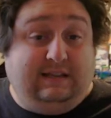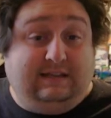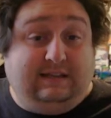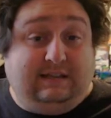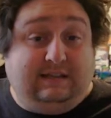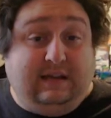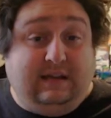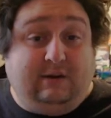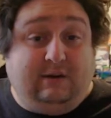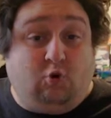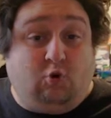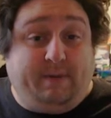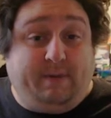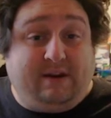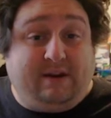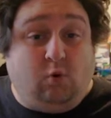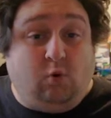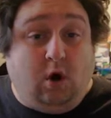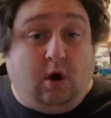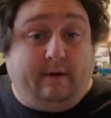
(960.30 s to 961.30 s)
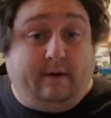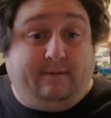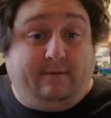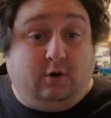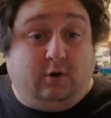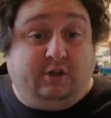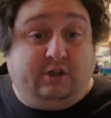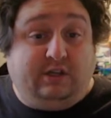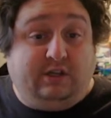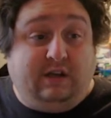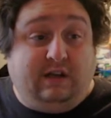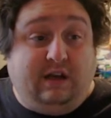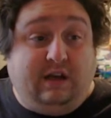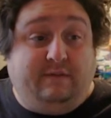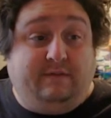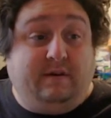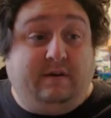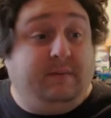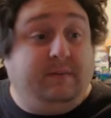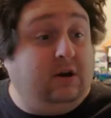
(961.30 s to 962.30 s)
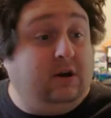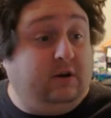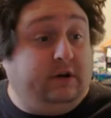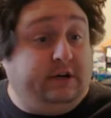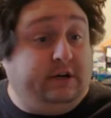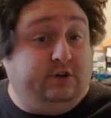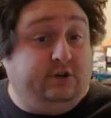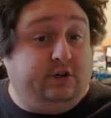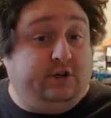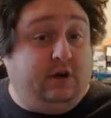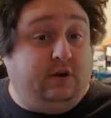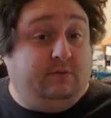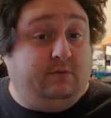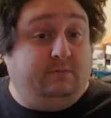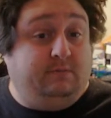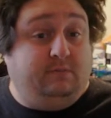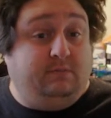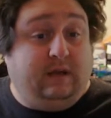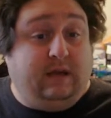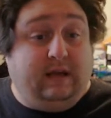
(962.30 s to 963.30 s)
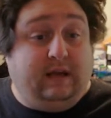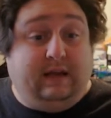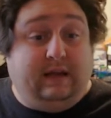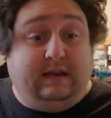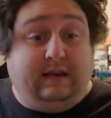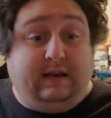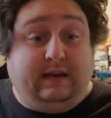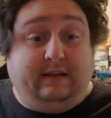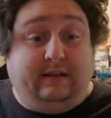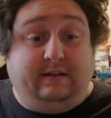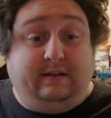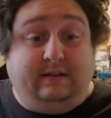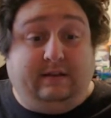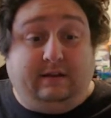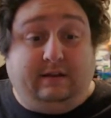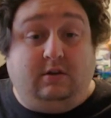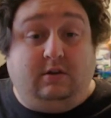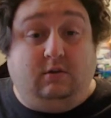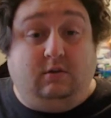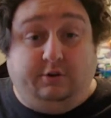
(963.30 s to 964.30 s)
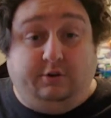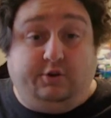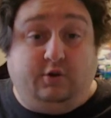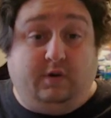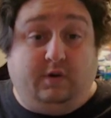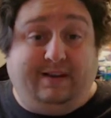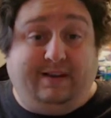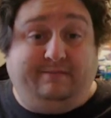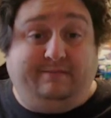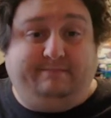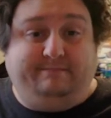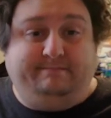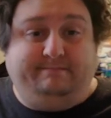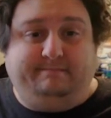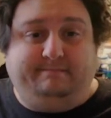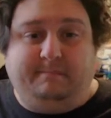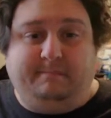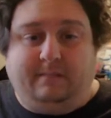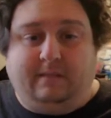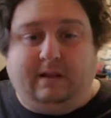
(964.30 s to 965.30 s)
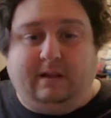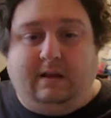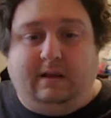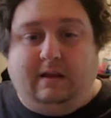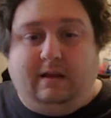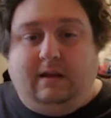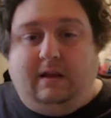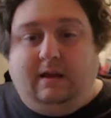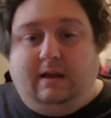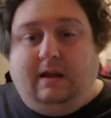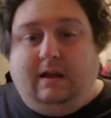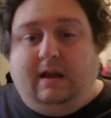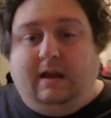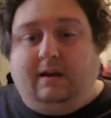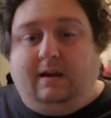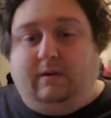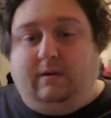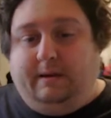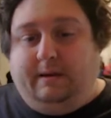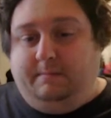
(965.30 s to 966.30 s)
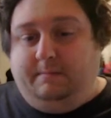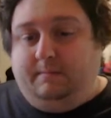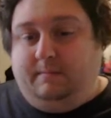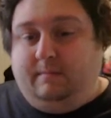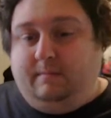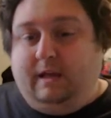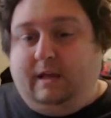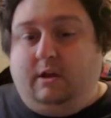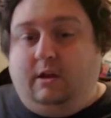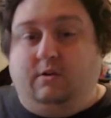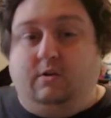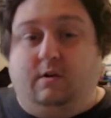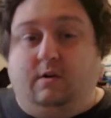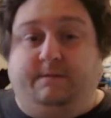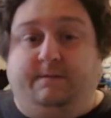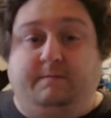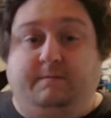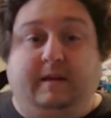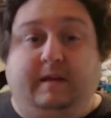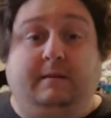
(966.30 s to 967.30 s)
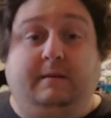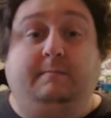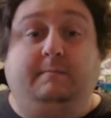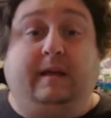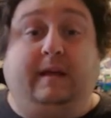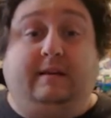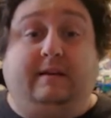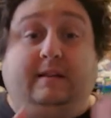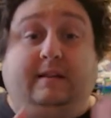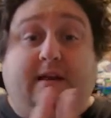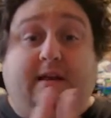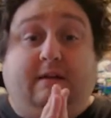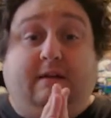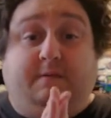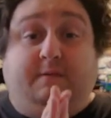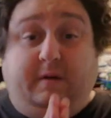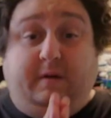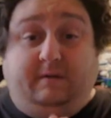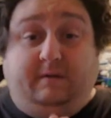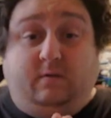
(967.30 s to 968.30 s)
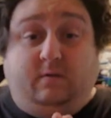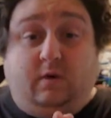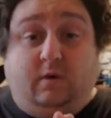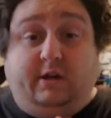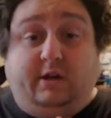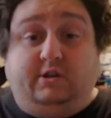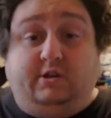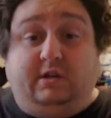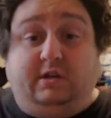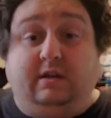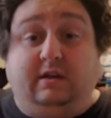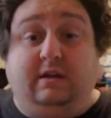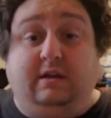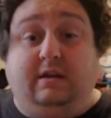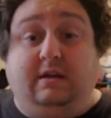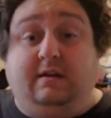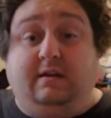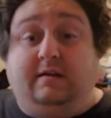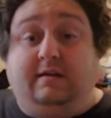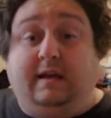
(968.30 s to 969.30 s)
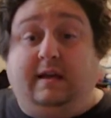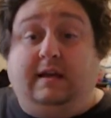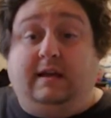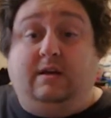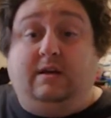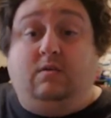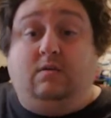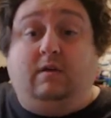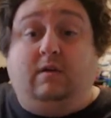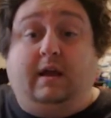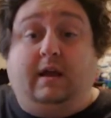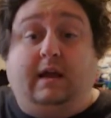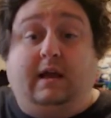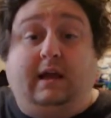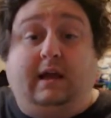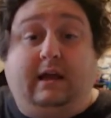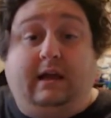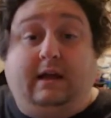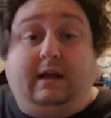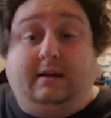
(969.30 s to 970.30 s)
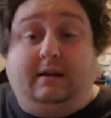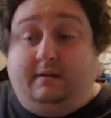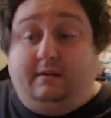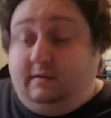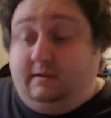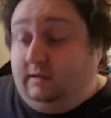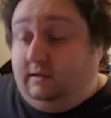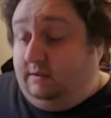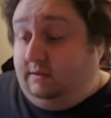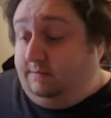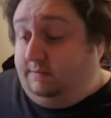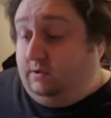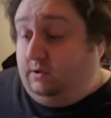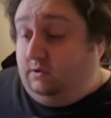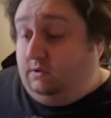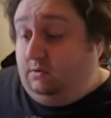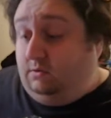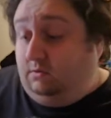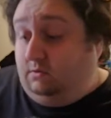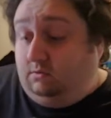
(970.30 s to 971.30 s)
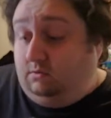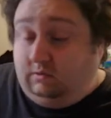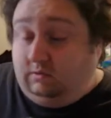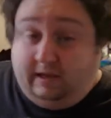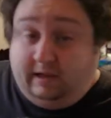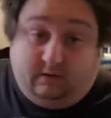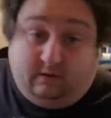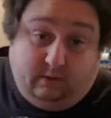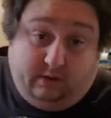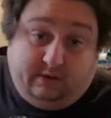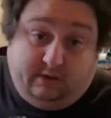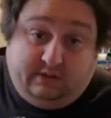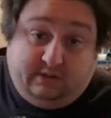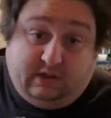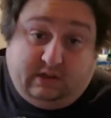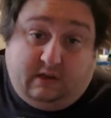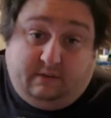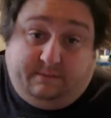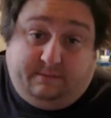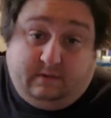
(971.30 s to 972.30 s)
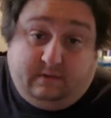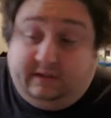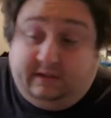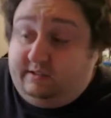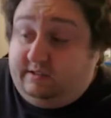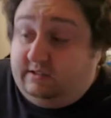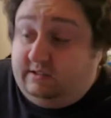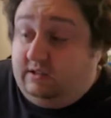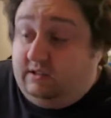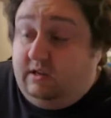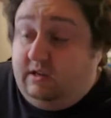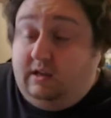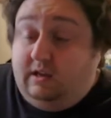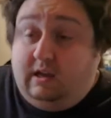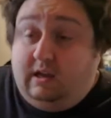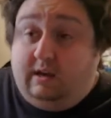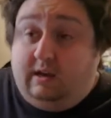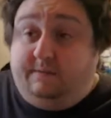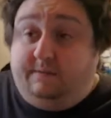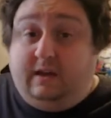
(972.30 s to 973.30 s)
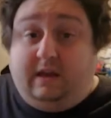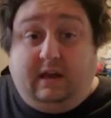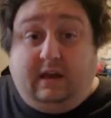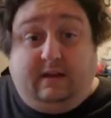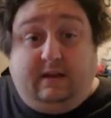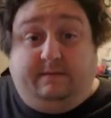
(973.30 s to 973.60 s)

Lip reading: a Quebecois version of an American show, and I think you'll enjoy it. Anyway, that'll do it for me. I'd like to thank everybody for watching. Thank you, and if you liked what you saw for this, and if you have